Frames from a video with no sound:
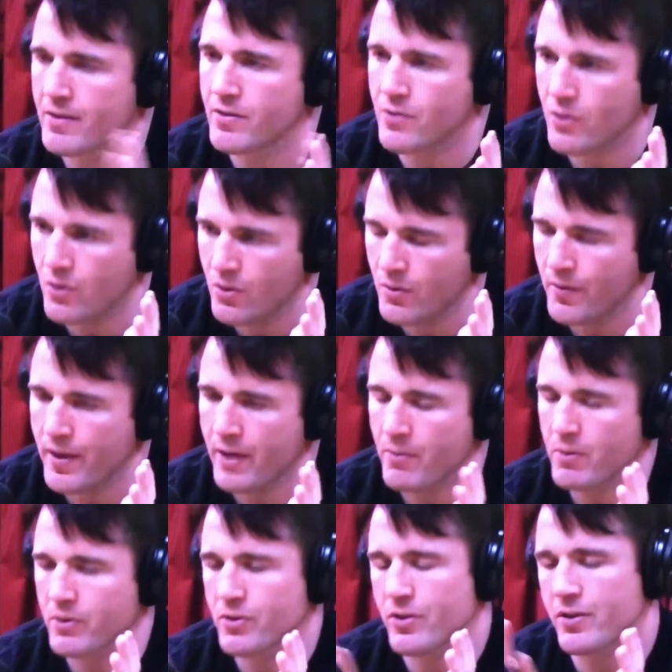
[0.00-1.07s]
It's a whole
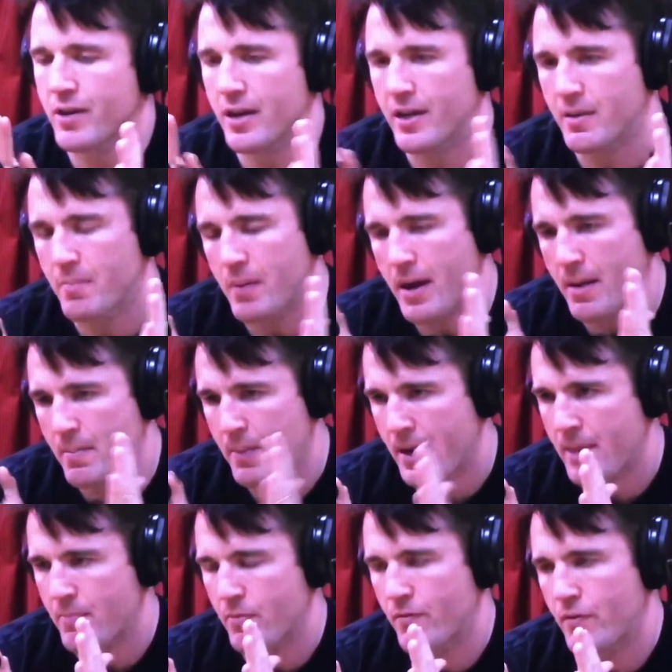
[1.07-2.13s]
network. So you're not going to buy a
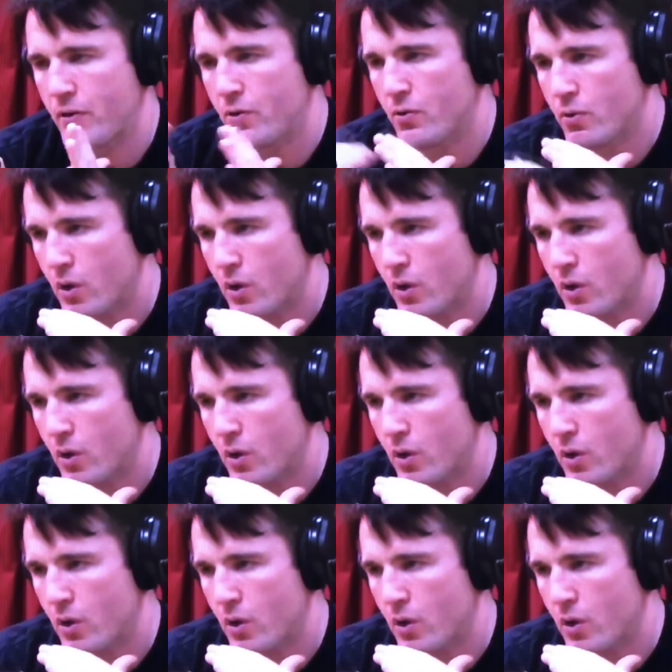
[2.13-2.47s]
pay-per-view